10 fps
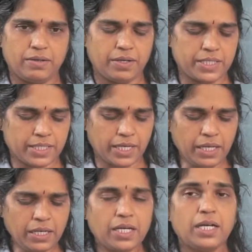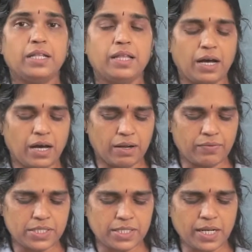Once again, the
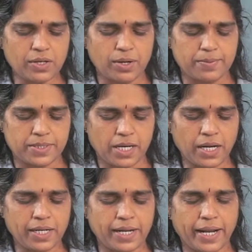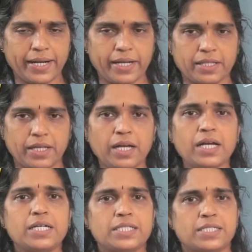harvested crops are dried in the
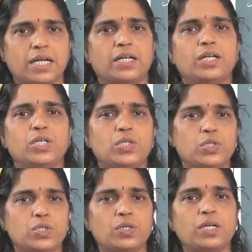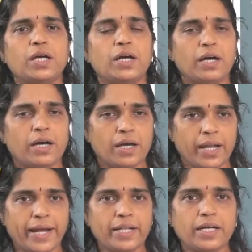sun. You should
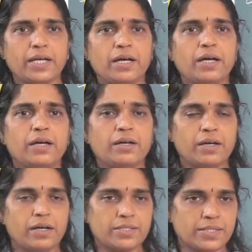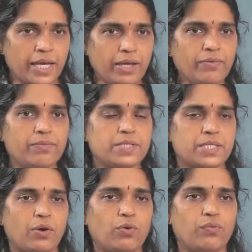write the same
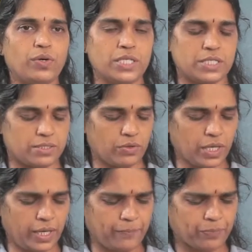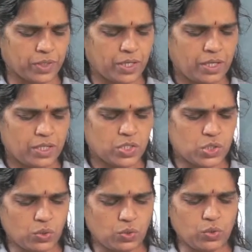sound words. Okay.
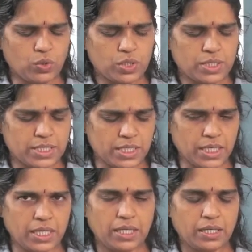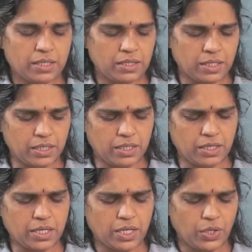So, see,
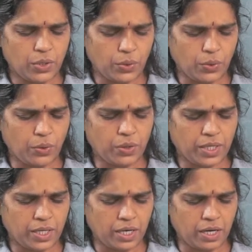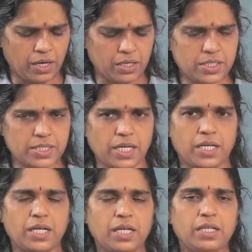there, no, here, sun.